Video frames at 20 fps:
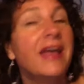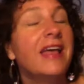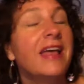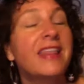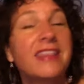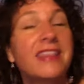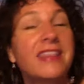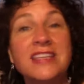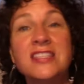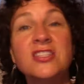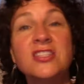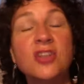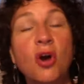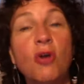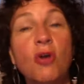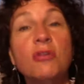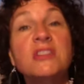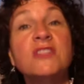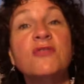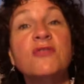This
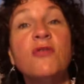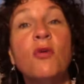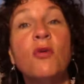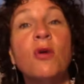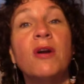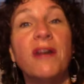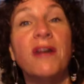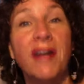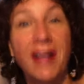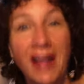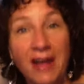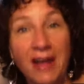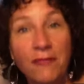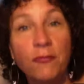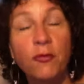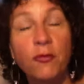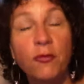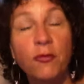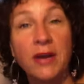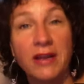goes for
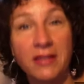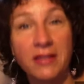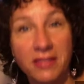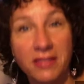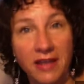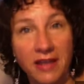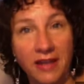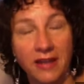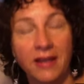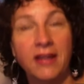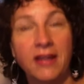everything.